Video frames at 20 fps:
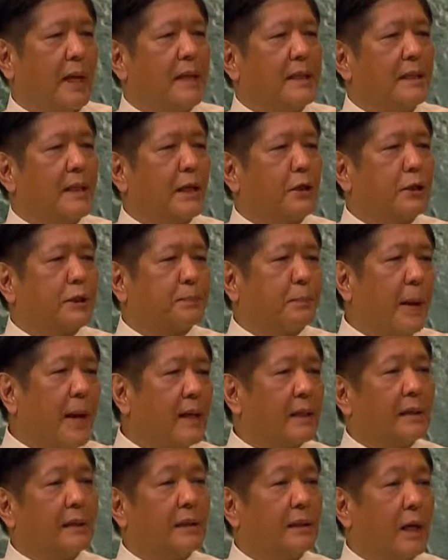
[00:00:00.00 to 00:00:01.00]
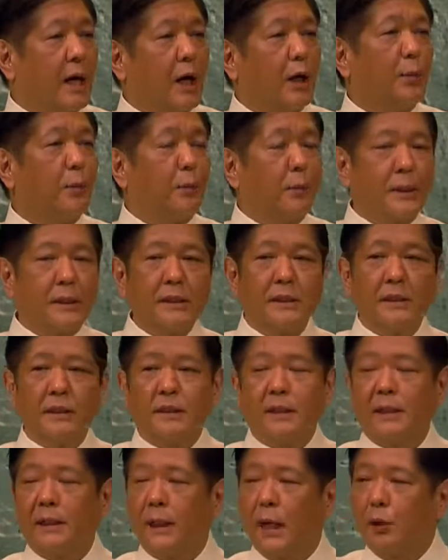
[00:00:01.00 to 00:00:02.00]
and expand our
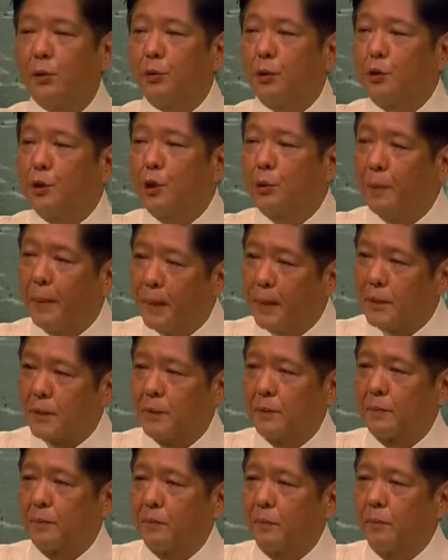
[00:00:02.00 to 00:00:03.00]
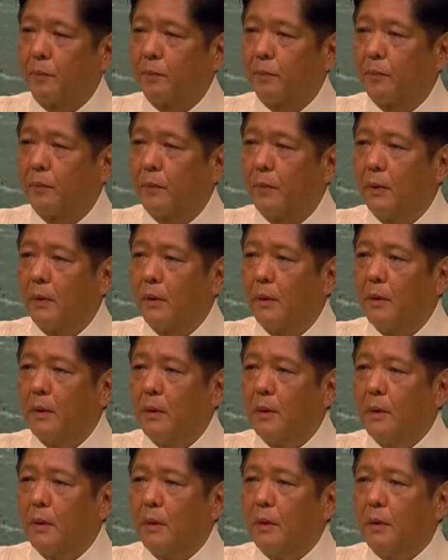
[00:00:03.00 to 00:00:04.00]
presence in outer space.
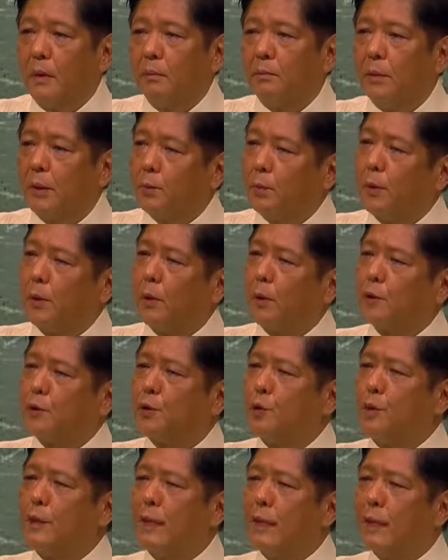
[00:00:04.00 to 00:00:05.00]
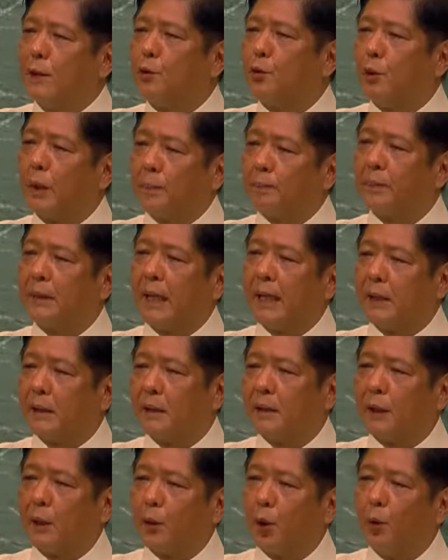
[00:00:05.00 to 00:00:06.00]
But we also need to
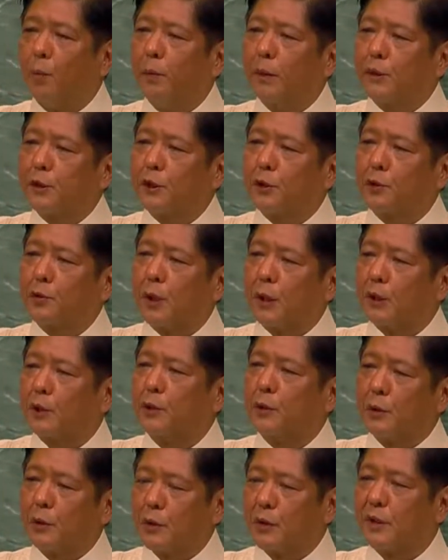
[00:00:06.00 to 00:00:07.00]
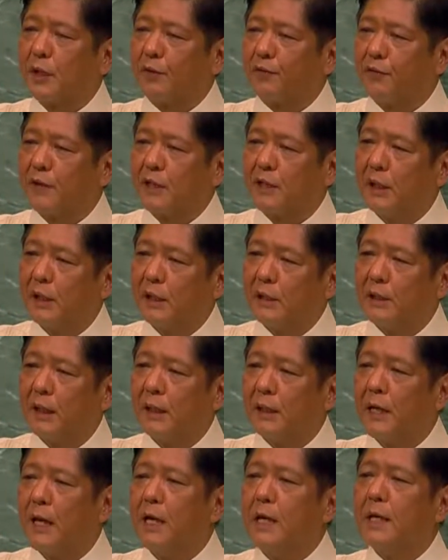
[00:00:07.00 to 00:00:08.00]
update the global structures that
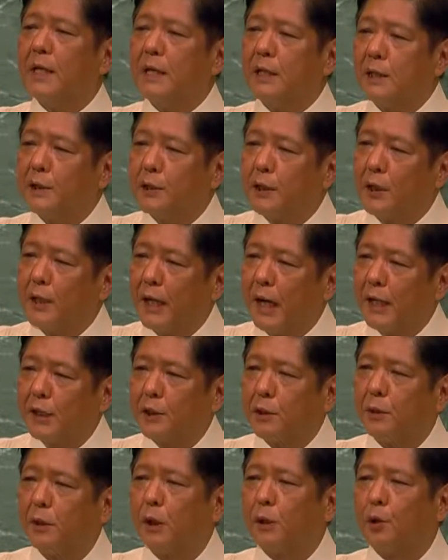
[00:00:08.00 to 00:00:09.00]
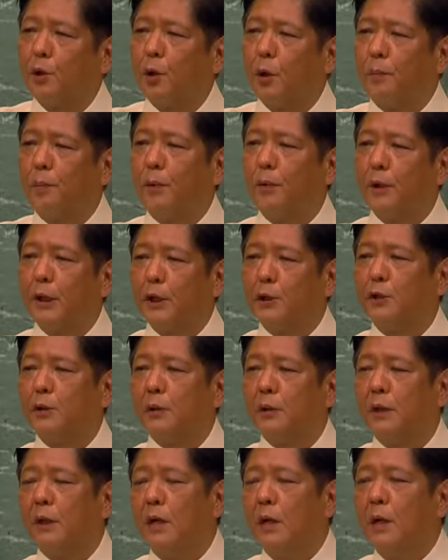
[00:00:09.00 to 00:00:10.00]
facilitate international
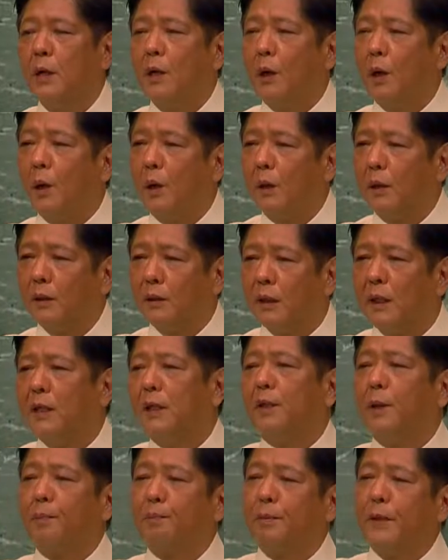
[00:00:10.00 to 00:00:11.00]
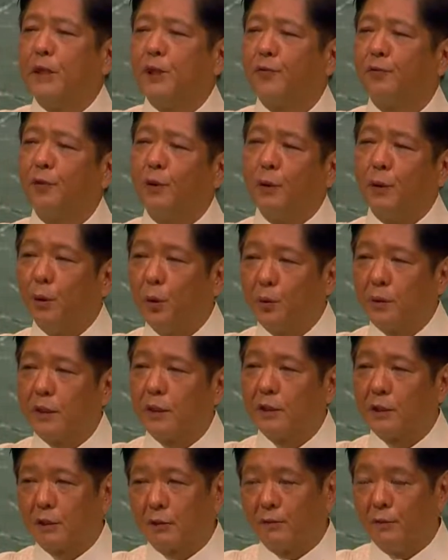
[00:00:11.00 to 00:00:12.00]
cooperation on the peaceful
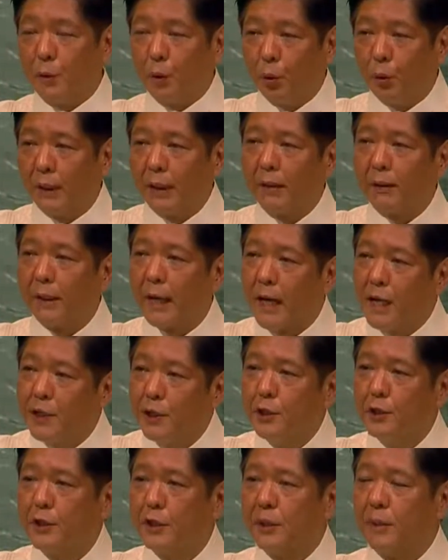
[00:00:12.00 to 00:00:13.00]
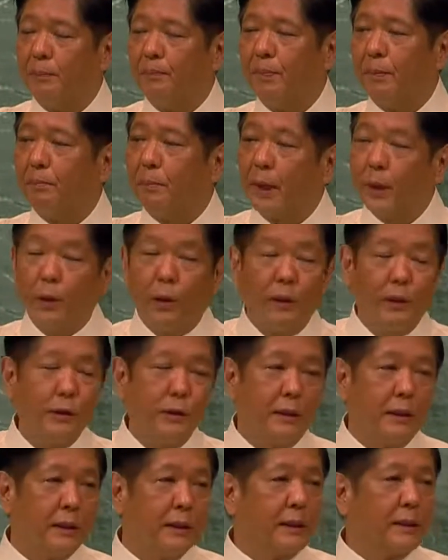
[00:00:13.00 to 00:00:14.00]
uses of nuclear energy,
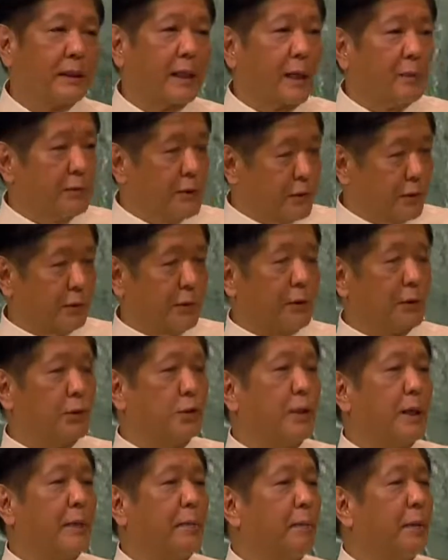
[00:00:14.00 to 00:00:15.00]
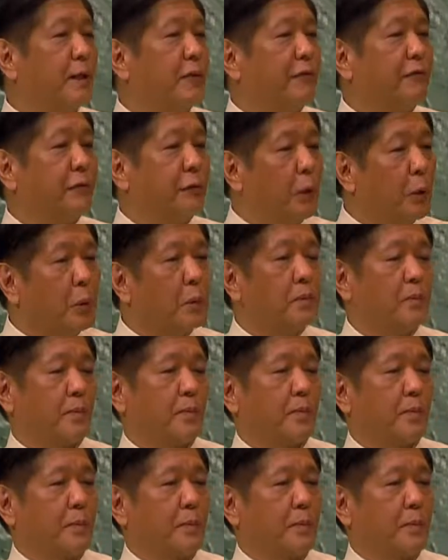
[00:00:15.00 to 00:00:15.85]
biology, chemistry, to name but a few.